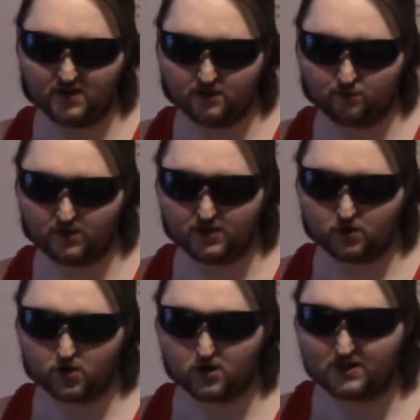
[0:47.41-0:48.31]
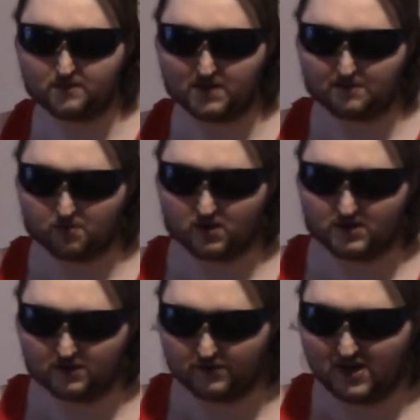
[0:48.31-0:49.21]
is when you're cooking the meat, probably
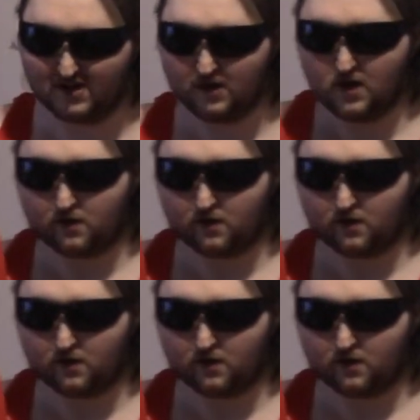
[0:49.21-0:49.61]
near the end,